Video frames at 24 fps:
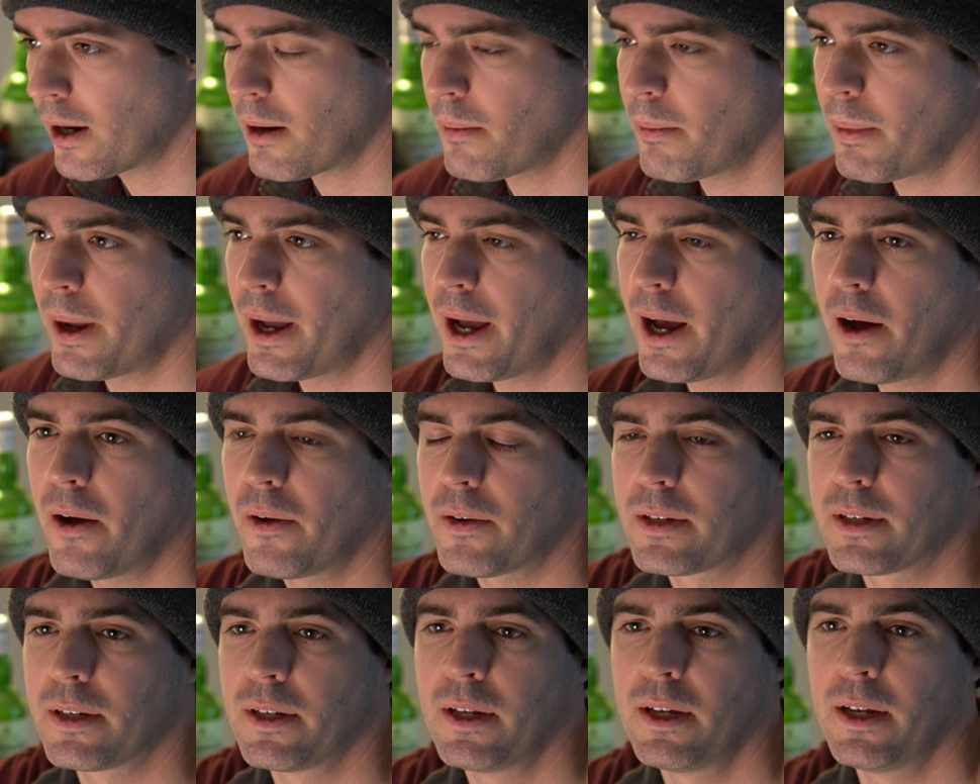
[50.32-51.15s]

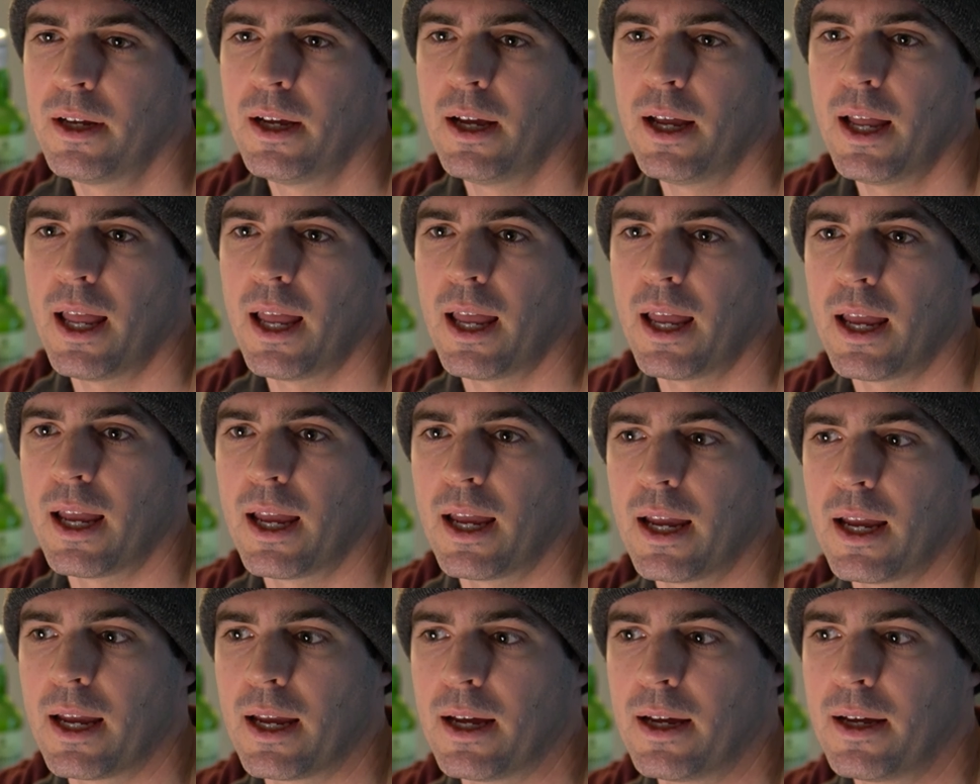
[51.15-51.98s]
about
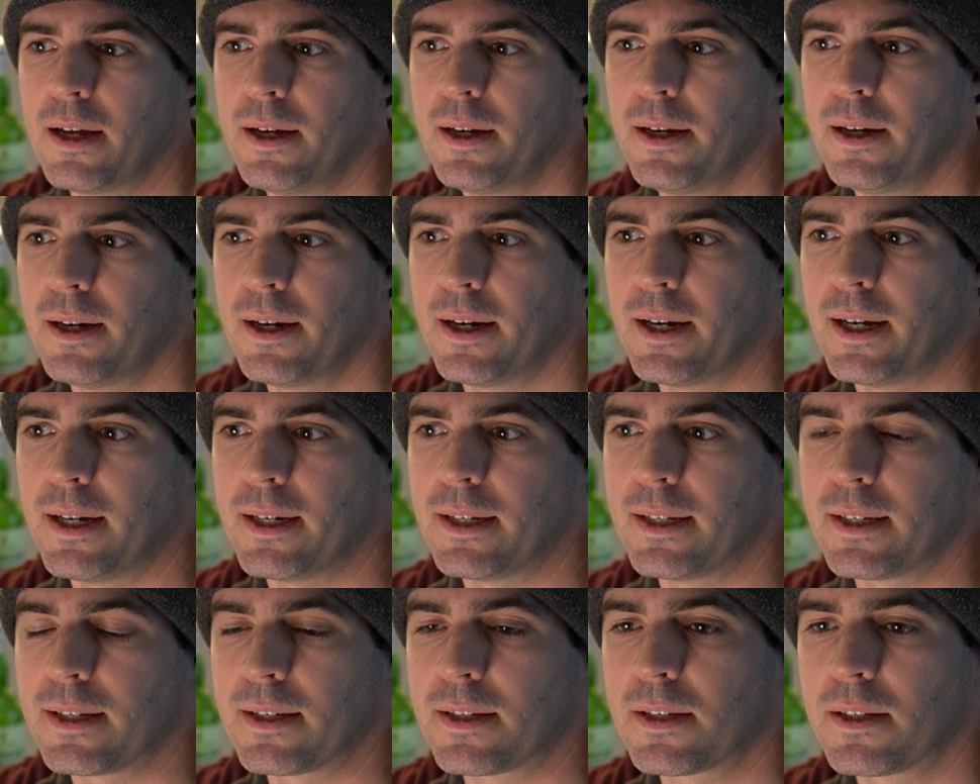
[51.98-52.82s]

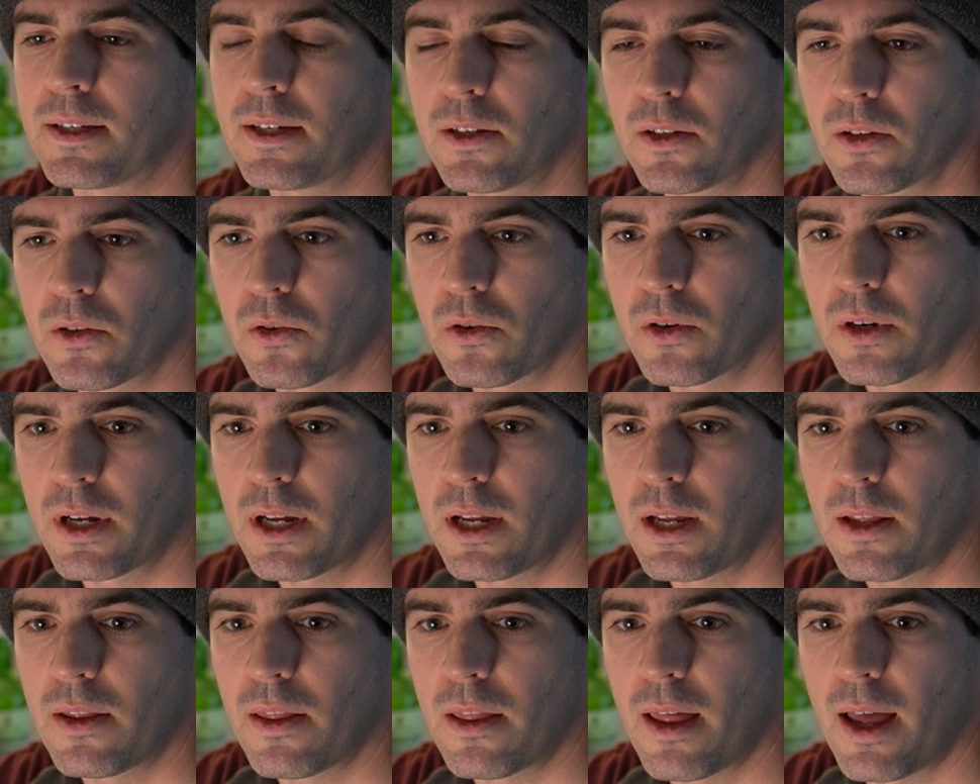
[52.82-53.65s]
a
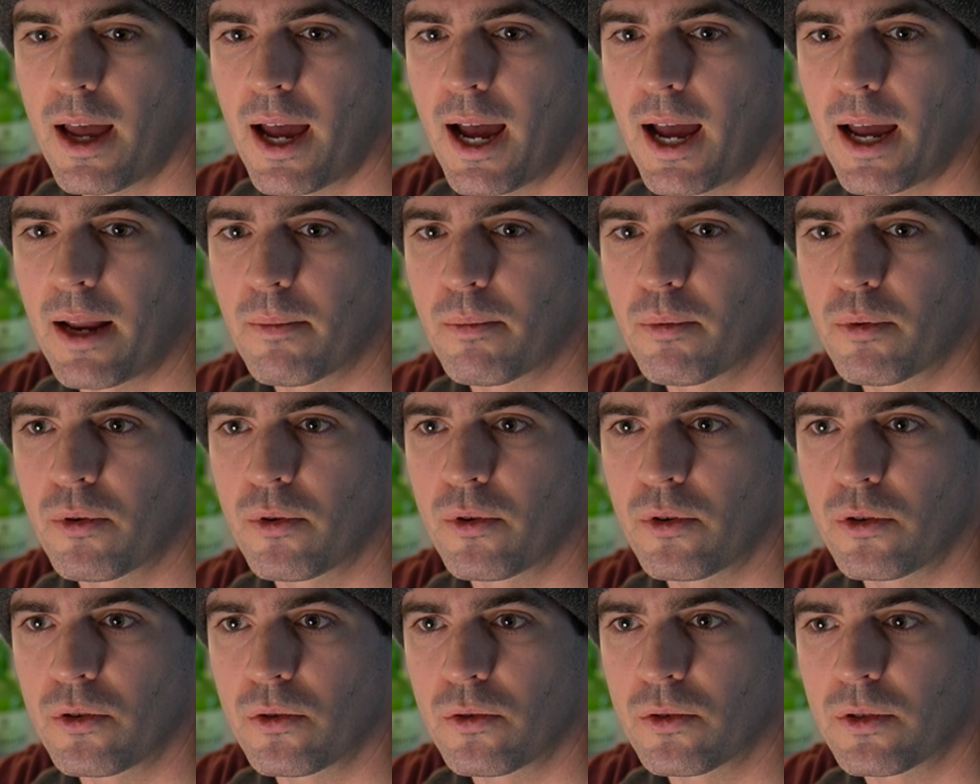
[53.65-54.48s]
distillery that
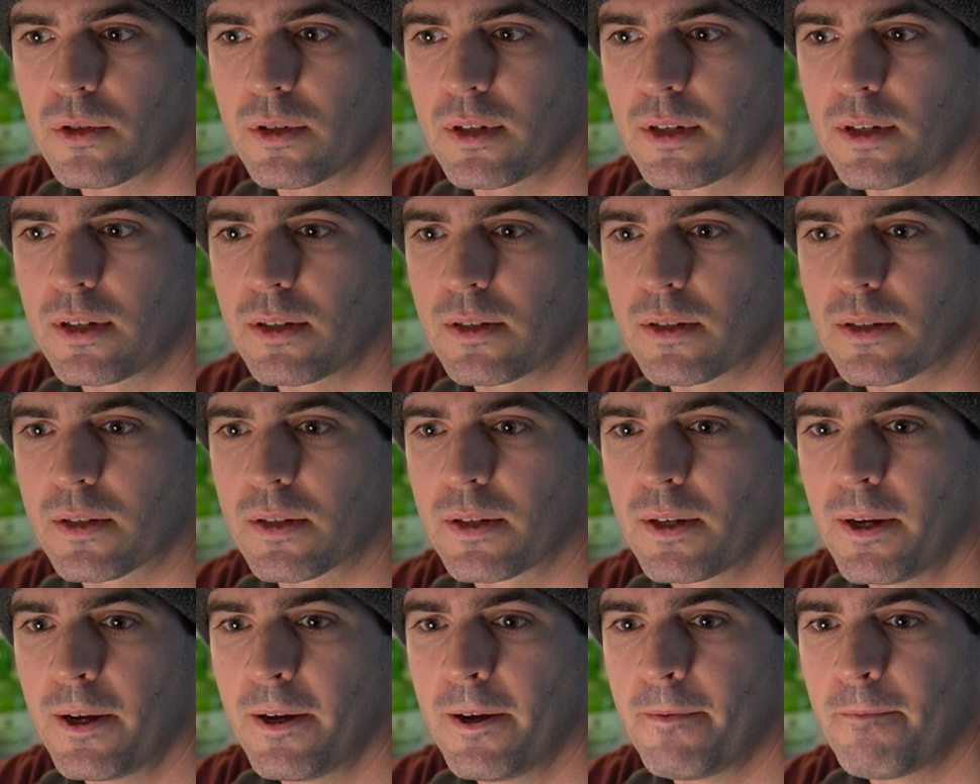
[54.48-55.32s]

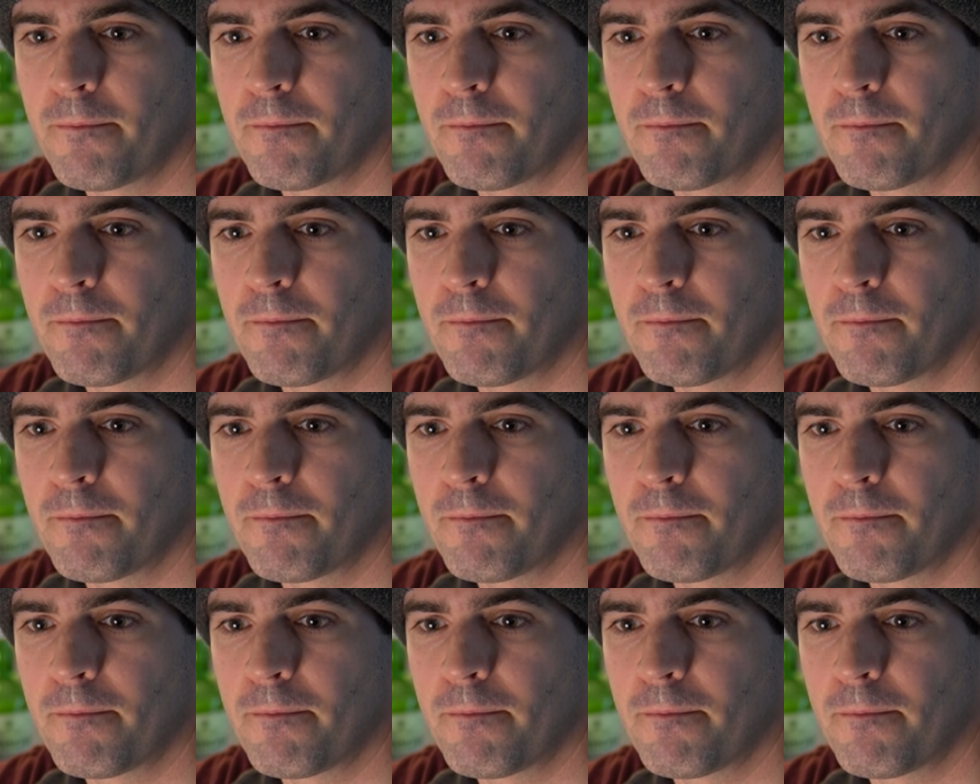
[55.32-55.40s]
produces